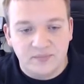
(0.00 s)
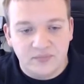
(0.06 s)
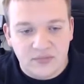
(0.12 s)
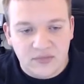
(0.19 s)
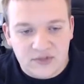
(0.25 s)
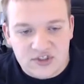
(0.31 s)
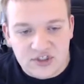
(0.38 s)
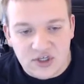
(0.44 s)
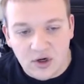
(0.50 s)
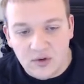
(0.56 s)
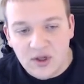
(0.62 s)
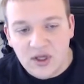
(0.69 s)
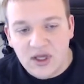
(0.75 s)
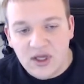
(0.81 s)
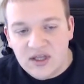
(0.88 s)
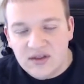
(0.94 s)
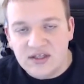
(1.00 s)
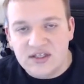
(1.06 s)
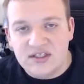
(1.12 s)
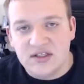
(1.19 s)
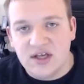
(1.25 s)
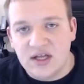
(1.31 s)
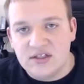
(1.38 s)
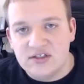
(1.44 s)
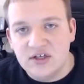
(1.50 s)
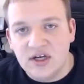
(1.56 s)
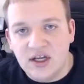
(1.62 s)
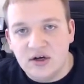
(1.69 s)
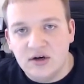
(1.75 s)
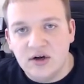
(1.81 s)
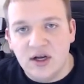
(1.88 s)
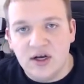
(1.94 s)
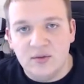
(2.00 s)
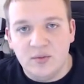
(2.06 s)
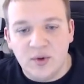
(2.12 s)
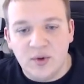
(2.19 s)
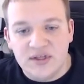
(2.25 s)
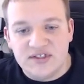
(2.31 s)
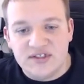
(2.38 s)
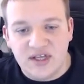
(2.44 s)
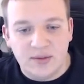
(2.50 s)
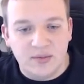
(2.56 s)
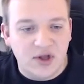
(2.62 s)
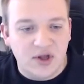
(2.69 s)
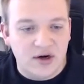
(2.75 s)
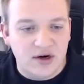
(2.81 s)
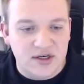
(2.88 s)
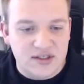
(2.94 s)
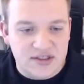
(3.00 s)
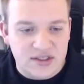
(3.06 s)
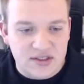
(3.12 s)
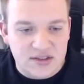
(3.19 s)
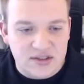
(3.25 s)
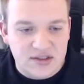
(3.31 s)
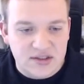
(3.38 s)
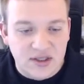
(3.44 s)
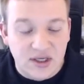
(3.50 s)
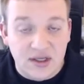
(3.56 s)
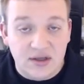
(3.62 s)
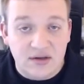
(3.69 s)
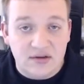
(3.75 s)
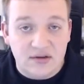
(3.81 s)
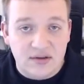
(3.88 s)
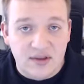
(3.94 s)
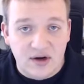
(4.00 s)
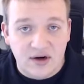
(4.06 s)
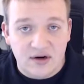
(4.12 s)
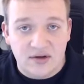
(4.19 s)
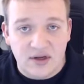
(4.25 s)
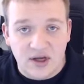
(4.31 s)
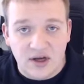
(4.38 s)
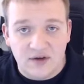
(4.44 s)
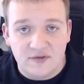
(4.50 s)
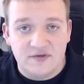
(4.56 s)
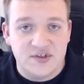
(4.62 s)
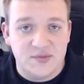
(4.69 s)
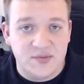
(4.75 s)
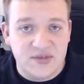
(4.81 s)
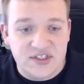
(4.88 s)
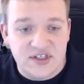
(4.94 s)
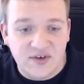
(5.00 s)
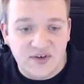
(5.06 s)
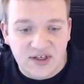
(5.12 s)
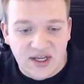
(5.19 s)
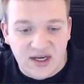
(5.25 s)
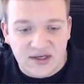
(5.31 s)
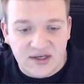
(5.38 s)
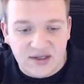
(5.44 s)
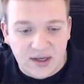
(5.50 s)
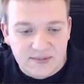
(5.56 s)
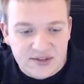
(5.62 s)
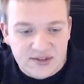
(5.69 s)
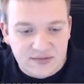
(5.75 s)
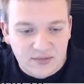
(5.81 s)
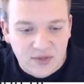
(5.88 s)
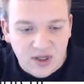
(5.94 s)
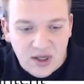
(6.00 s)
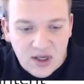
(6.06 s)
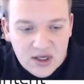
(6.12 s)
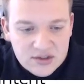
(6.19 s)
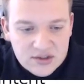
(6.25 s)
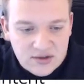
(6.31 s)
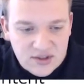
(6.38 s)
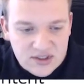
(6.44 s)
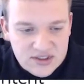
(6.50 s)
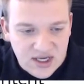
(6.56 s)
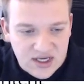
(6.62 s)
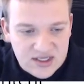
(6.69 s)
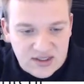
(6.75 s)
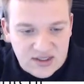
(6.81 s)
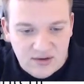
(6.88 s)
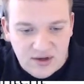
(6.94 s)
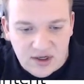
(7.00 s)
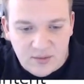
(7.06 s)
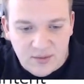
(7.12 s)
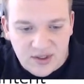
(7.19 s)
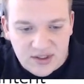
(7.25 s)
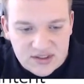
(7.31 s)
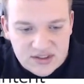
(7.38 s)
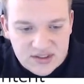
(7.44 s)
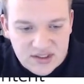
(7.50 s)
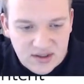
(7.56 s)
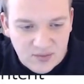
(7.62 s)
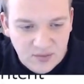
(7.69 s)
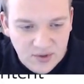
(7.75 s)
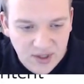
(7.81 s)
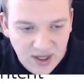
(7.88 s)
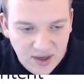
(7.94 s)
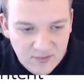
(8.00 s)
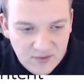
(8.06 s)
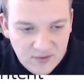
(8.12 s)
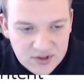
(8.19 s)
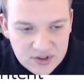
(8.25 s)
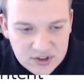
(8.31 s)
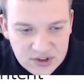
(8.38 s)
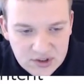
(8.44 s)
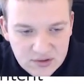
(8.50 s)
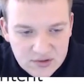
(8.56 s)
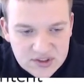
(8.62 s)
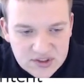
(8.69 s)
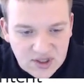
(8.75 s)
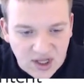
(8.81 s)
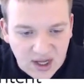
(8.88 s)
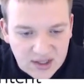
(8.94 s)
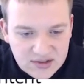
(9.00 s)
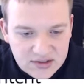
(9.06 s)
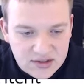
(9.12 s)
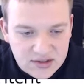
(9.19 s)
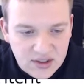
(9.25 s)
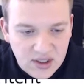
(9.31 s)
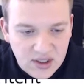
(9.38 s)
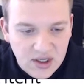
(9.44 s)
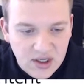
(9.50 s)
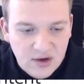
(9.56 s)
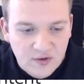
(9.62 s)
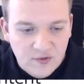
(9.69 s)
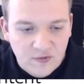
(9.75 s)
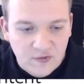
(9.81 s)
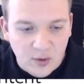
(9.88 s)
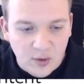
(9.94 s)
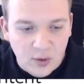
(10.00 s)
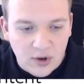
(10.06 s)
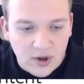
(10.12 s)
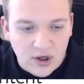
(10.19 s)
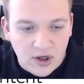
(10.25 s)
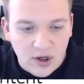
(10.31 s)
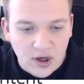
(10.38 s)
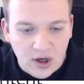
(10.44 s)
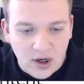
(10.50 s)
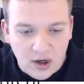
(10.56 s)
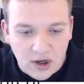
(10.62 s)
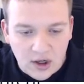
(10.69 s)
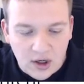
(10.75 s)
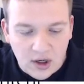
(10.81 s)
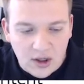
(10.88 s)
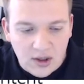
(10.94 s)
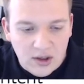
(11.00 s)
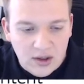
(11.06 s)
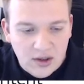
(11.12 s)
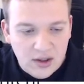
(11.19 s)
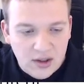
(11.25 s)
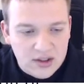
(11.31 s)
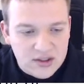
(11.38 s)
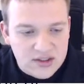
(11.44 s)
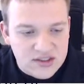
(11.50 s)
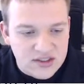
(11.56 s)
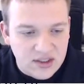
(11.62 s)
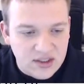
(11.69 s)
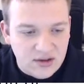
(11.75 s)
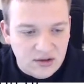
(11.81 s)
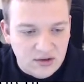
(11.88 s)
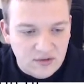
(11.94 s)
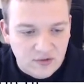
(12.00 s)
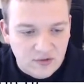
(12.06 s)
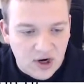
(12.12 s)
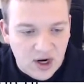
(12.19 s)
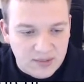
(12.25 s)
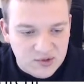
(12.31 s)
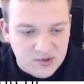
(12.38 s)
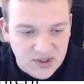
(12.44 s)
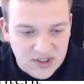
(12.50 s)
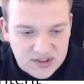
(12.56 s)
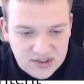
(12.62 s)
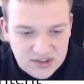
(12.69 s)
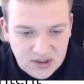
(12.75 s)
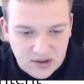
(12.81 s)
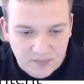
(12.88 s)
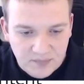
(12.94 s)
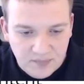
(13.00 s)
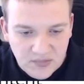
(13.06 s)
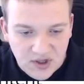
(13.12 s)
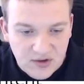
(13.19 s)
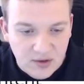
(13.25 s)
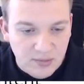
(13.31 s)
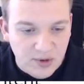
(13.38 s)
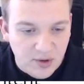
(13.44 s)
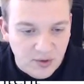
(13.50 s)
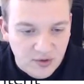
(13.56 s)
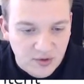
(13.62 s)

So these slots are integrated with sample utterances, and they're of specific data types. So in this case down here, we can see that we have 2 slots for our skill, for our Ops Buddy skill, and they're both